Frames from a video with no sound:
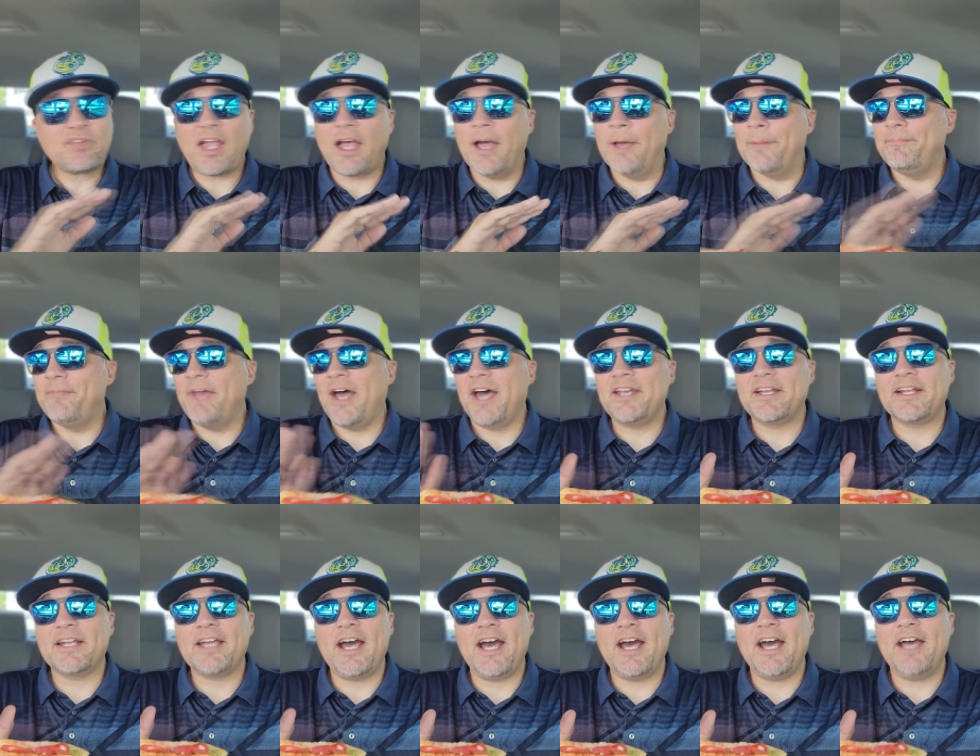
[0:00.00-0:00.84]
I'm not
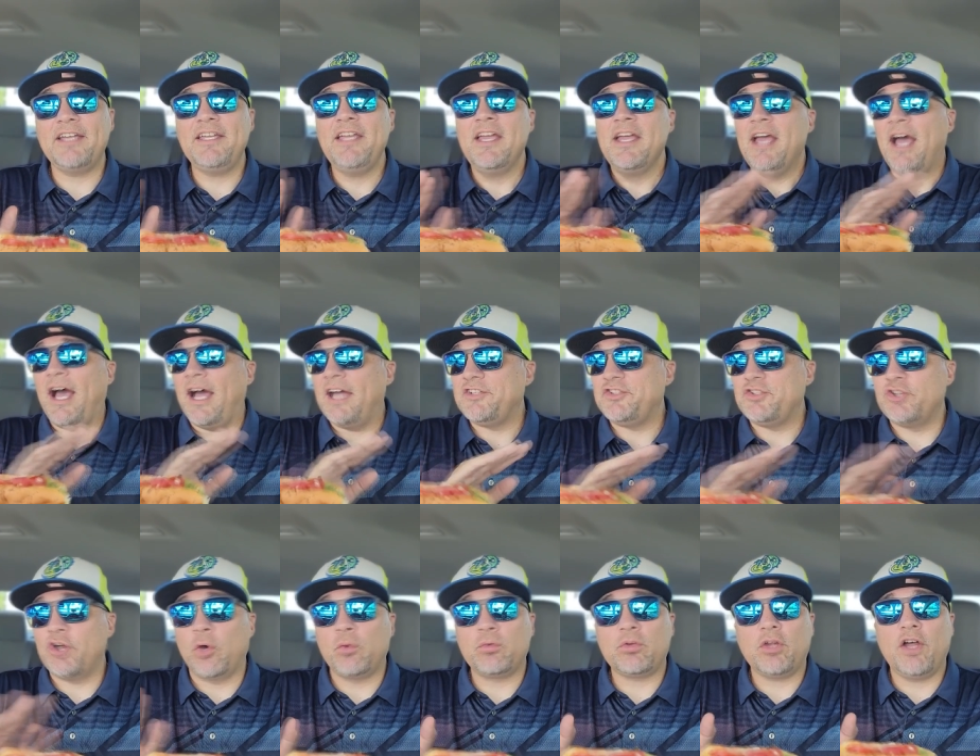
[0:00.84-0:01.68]
a guy. I
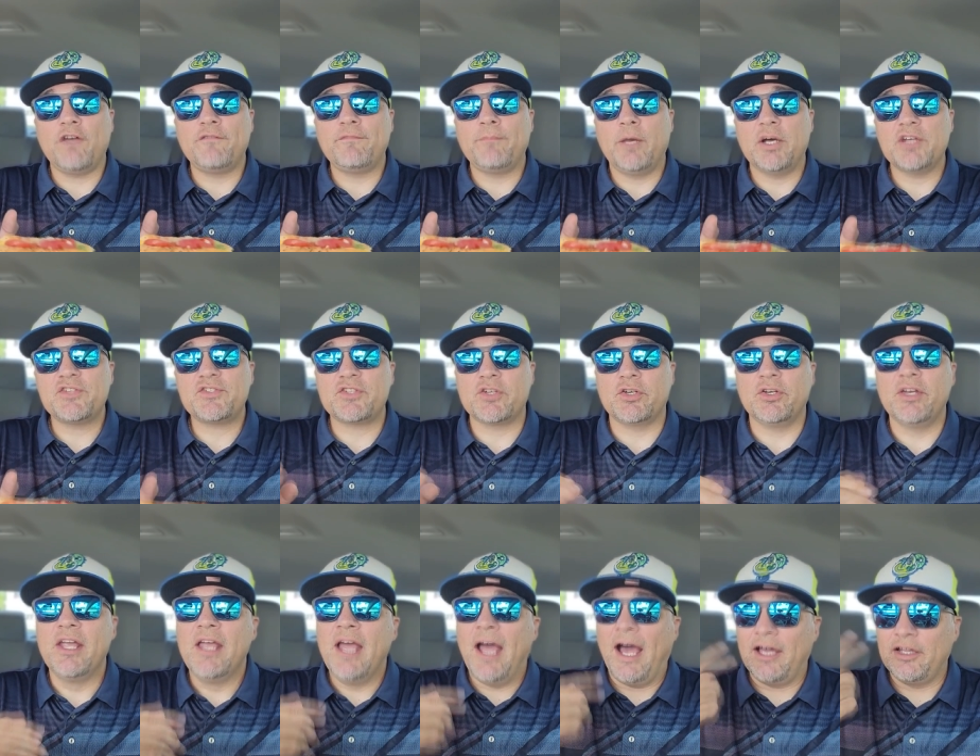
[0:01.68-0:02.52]
don't love
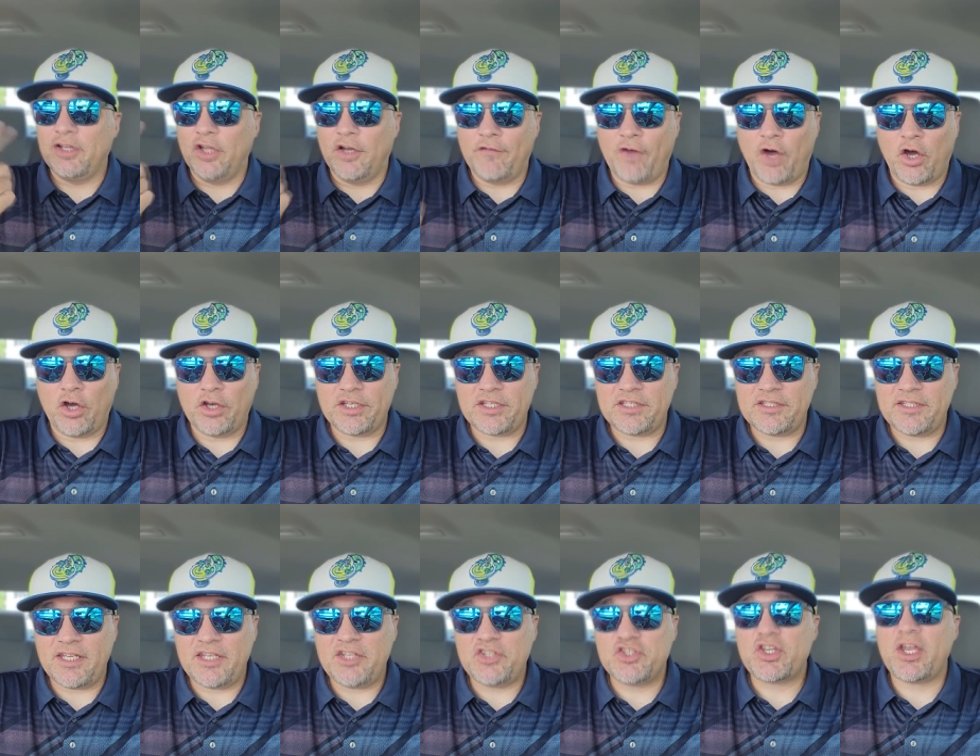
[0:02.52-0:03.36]
mustard. I love honey
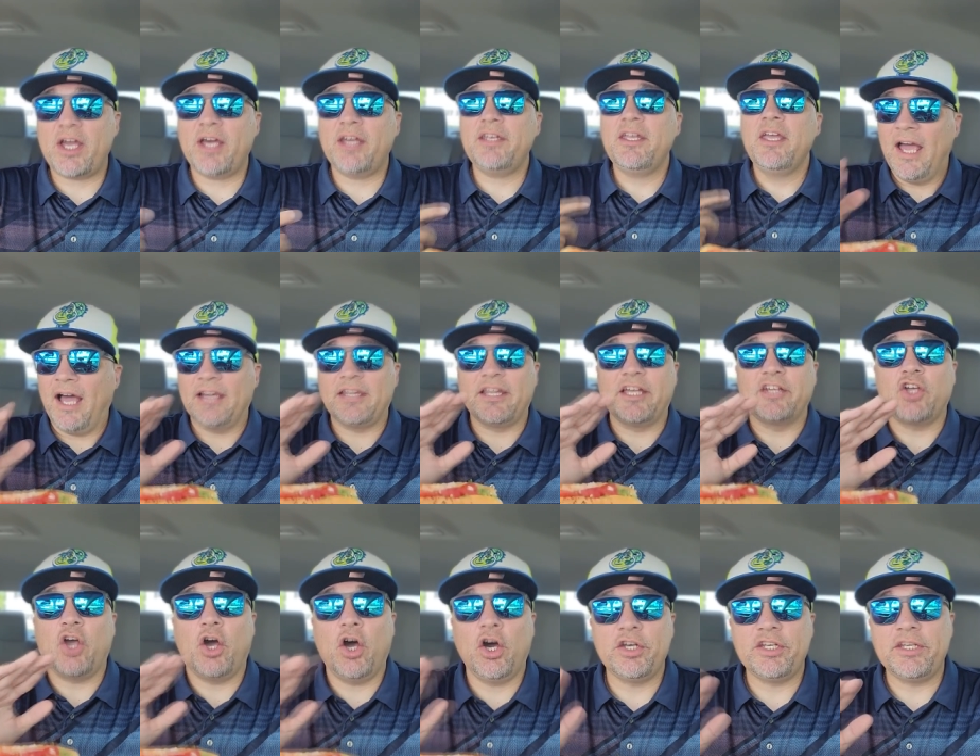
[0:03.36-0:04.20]
Dijon. I
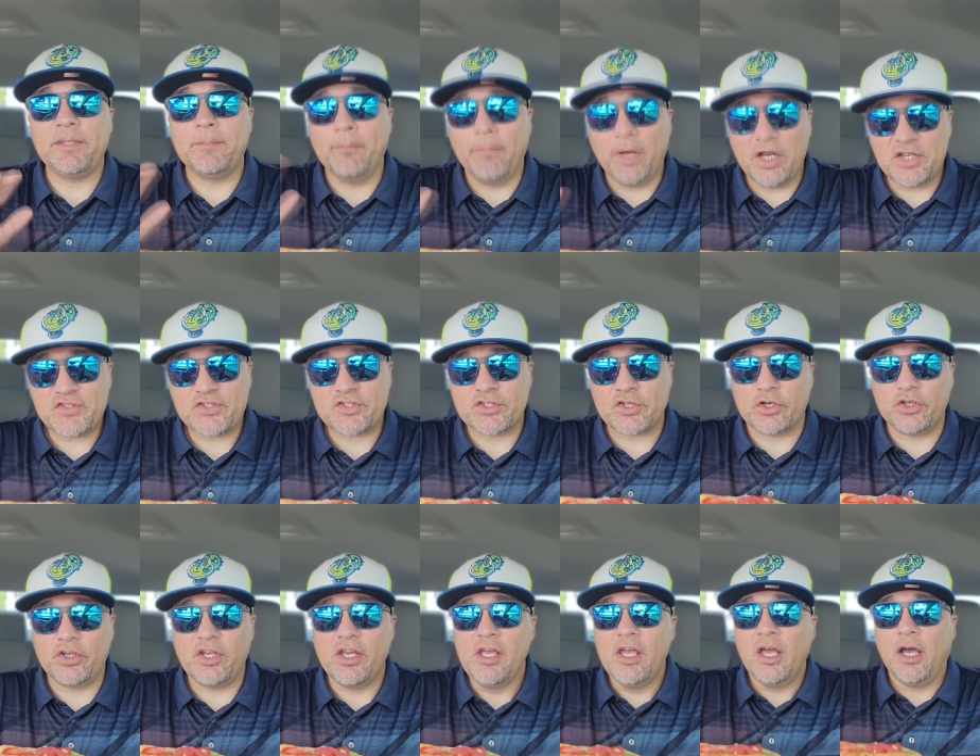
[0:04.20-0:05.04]
like honey
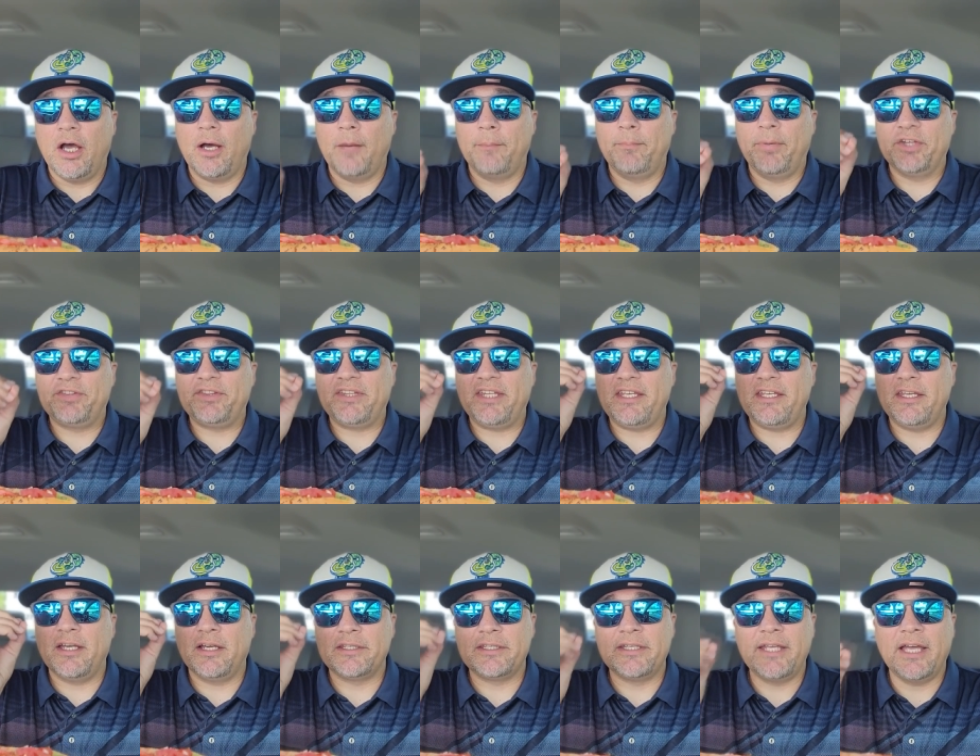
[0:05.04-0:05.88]
mustard, uh, but
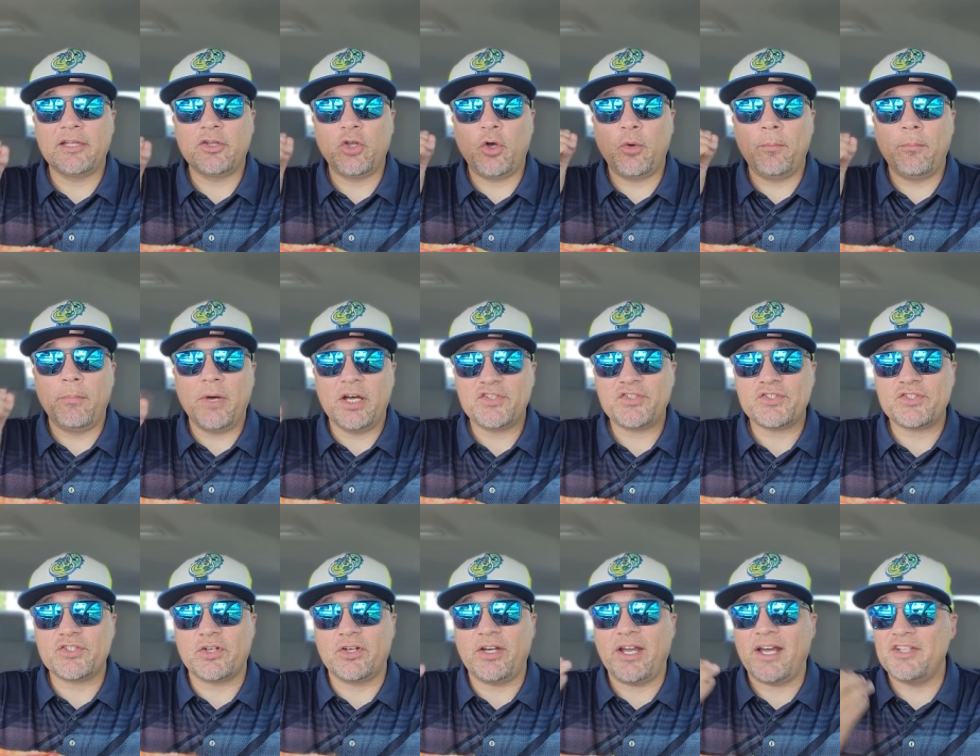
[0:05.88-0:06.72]
the uh, yellow
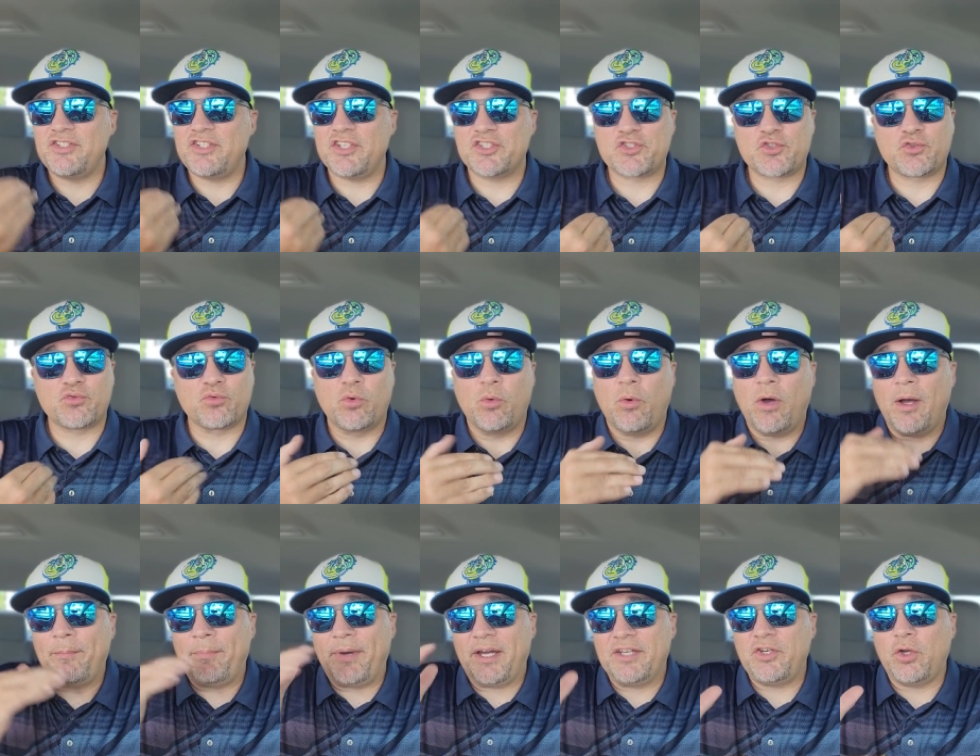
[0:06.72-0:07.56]
mustard, I just grew
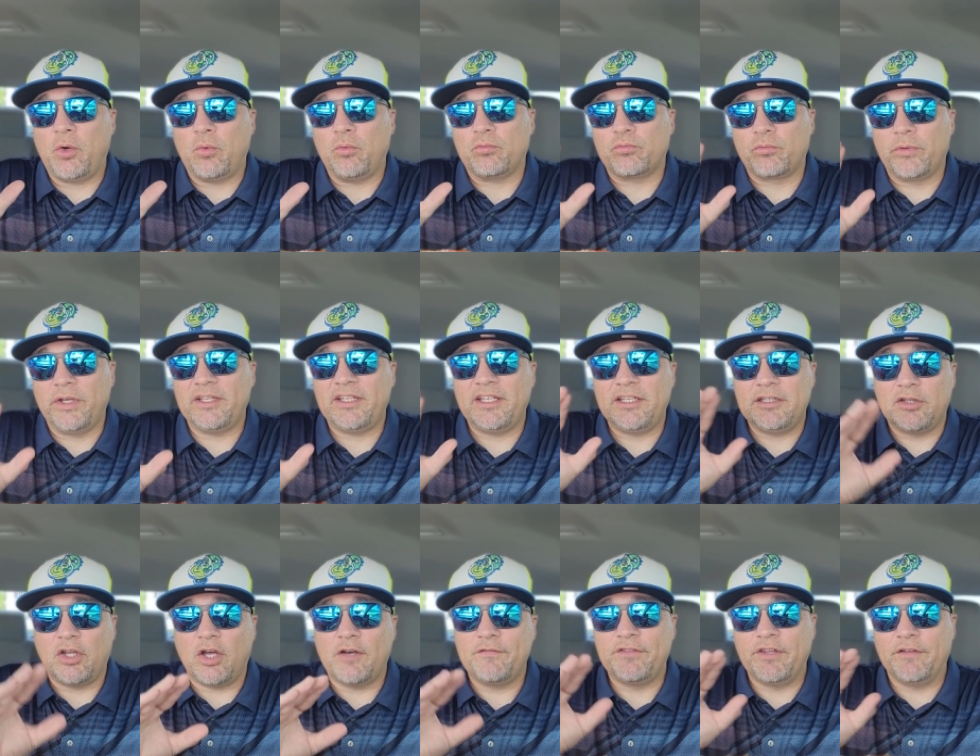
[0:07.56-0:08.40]
up. I don't really
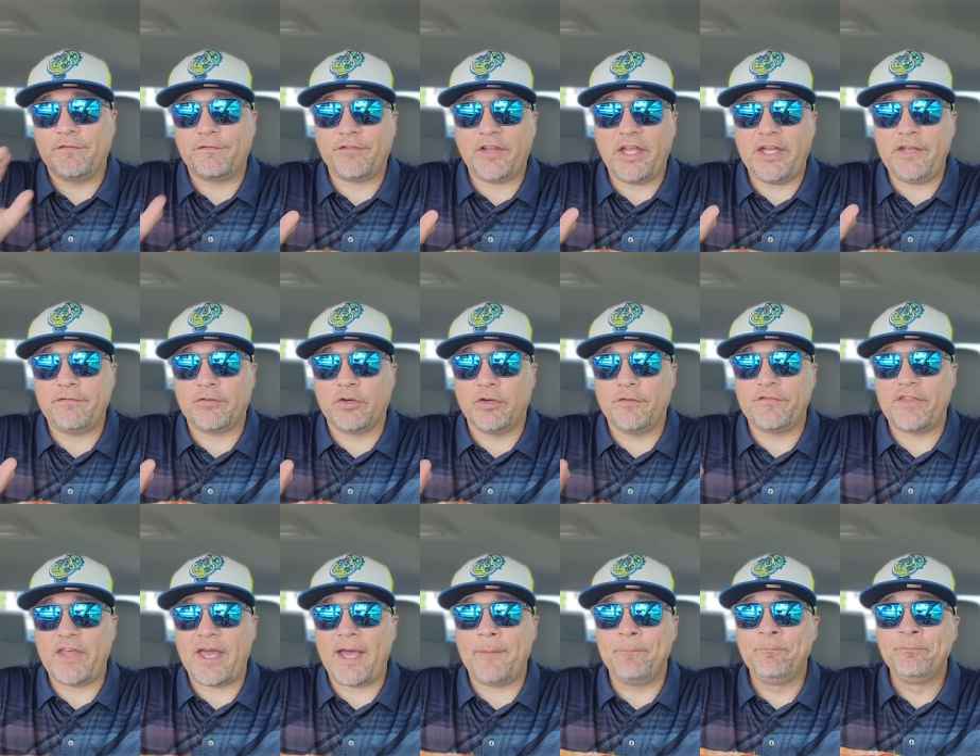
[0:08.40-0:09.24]
love the flavor of
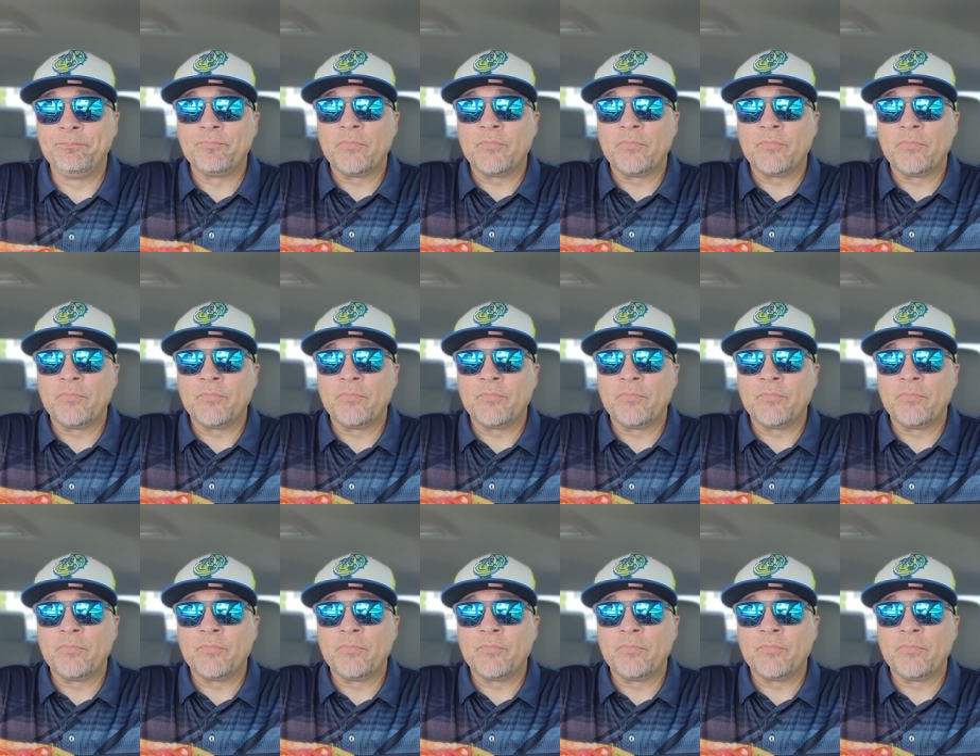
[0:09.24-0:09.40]
that.